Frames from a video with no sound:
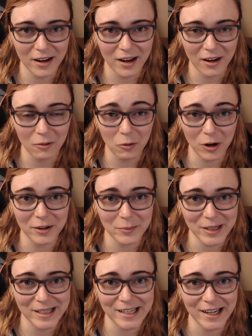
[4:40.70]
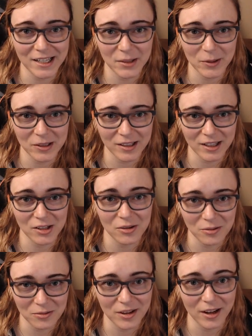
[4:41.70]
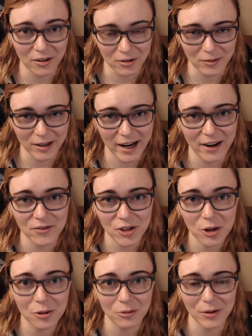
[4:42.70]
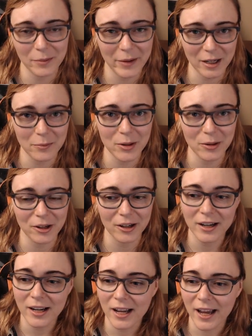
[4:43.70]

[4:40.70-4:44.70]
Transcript: one PCI Express slot to the other one. I have two in my computer.